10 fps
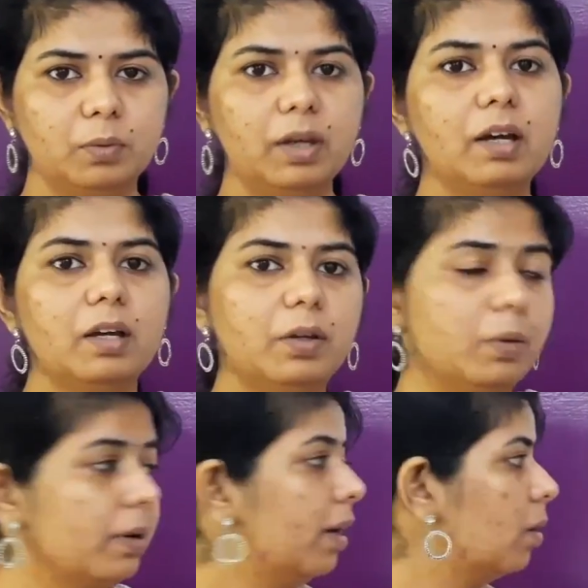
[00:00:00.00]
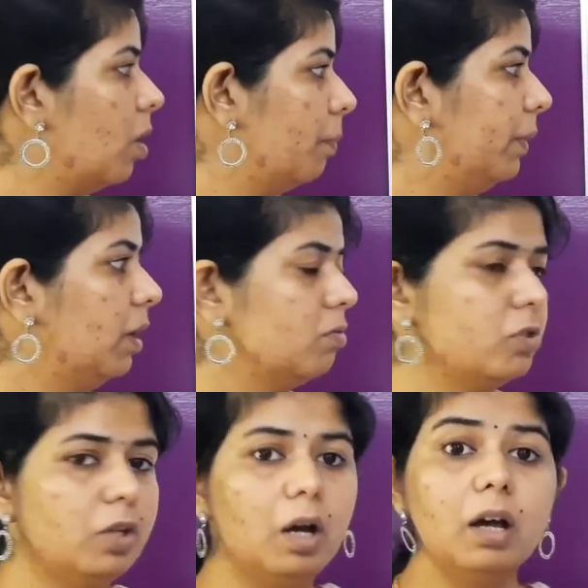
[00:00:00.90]
Okay? You can copy
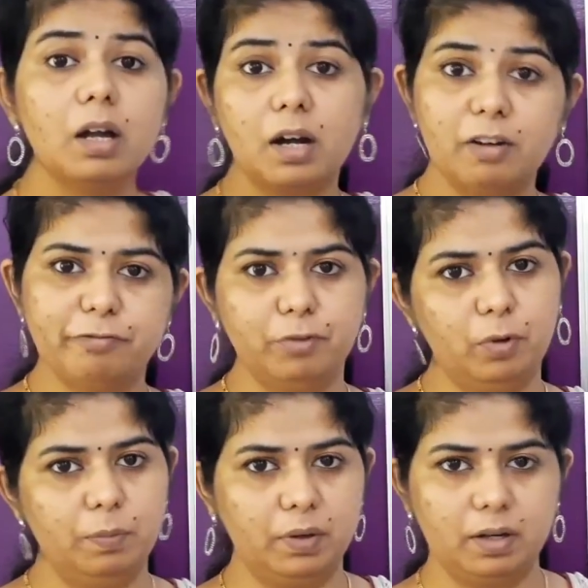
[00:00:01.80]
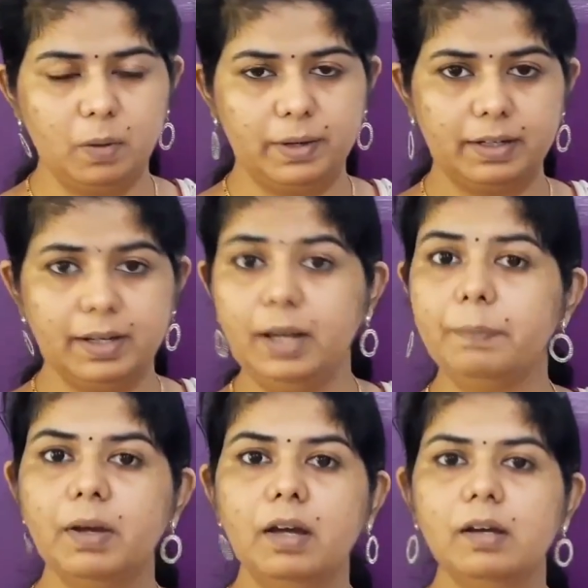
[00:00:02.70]
down to your rough notebook now and
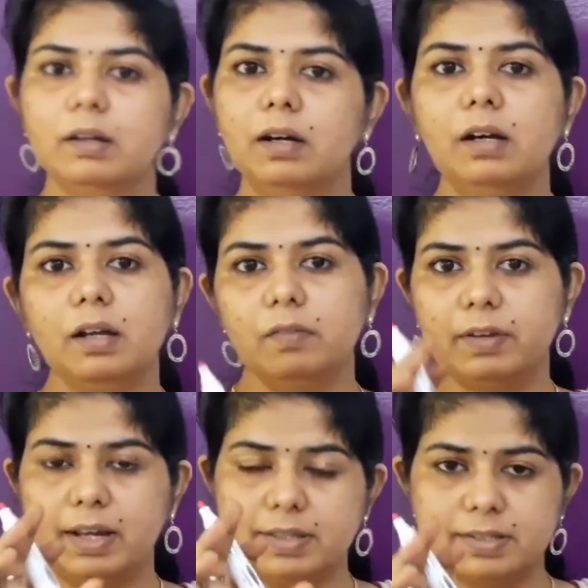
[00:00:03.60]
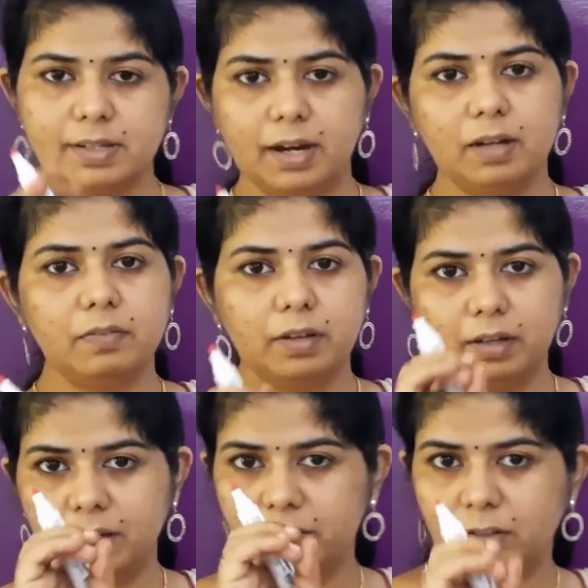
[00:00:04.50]
keep. When I
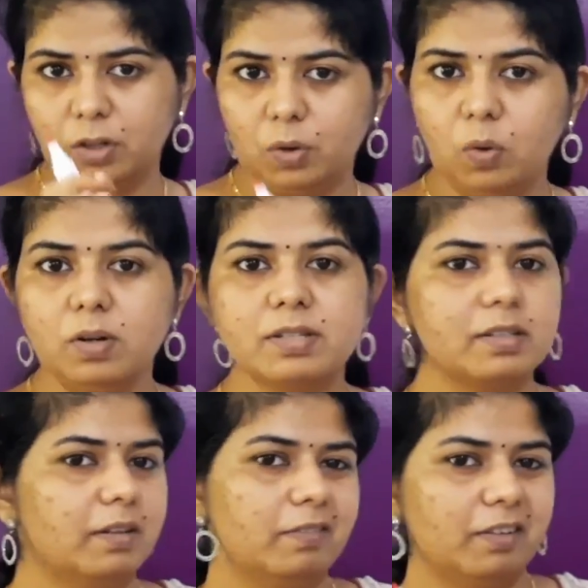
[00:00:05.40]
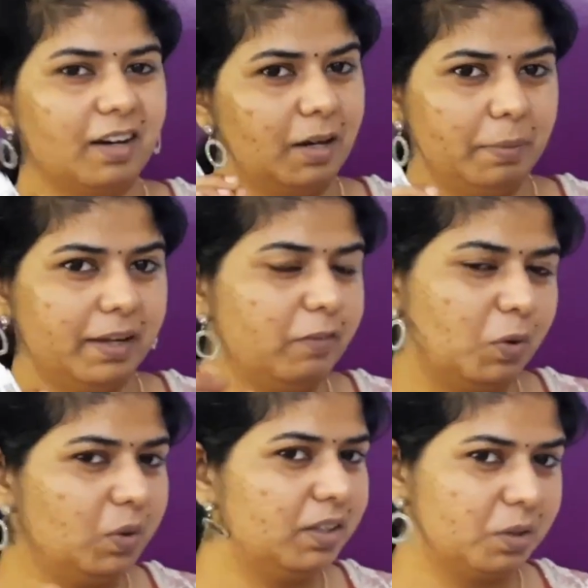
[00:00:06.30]
start giving the notes, I will be
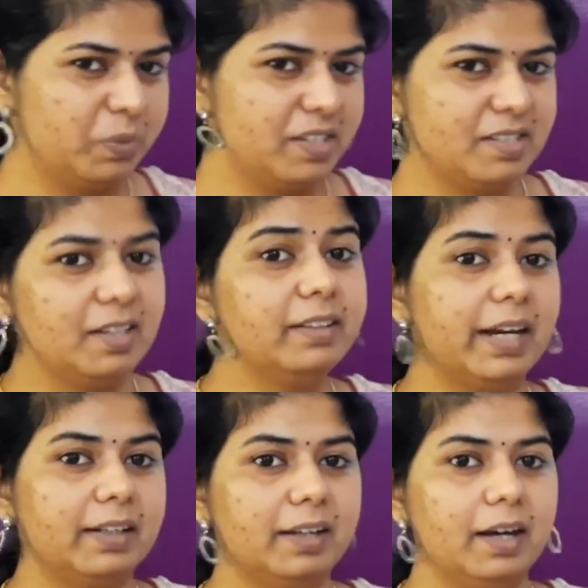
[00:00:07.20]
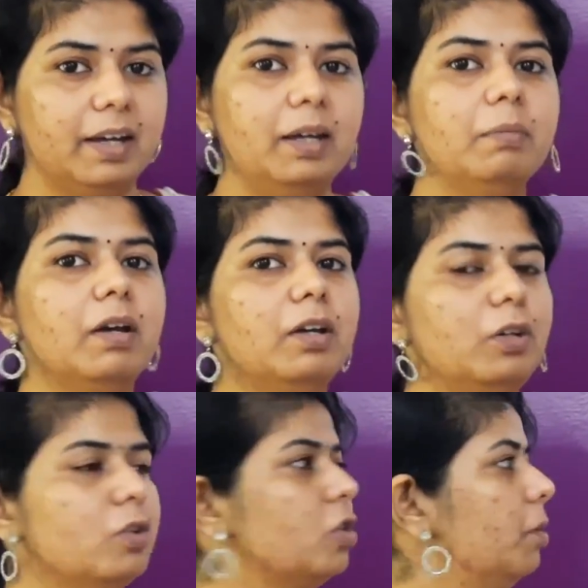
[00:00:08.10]
giving only the question. That
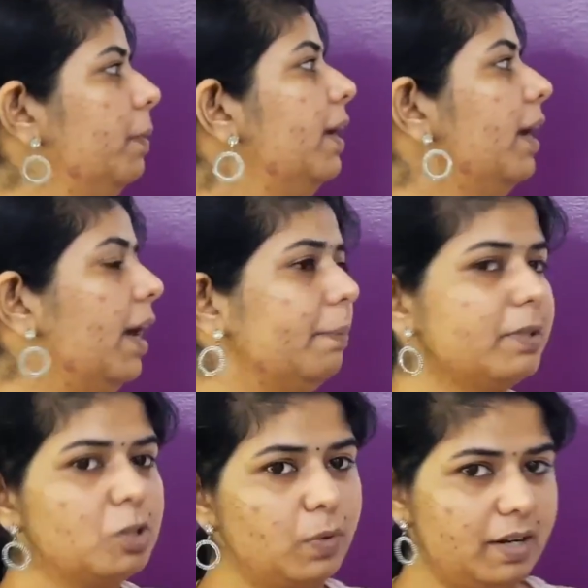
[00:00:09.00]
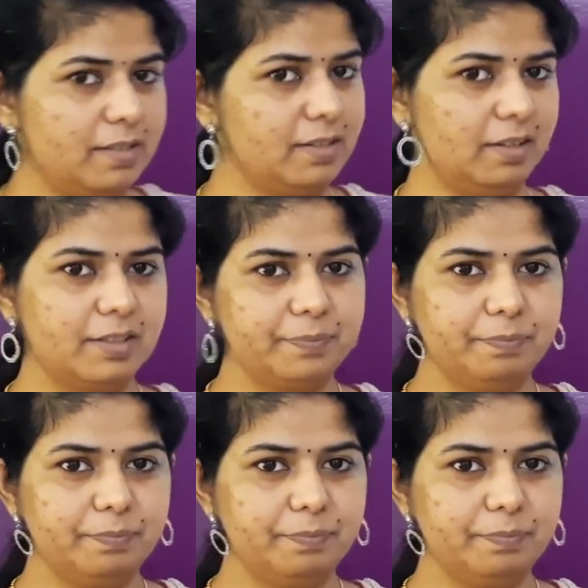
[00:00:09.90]
time you should be able to answer it.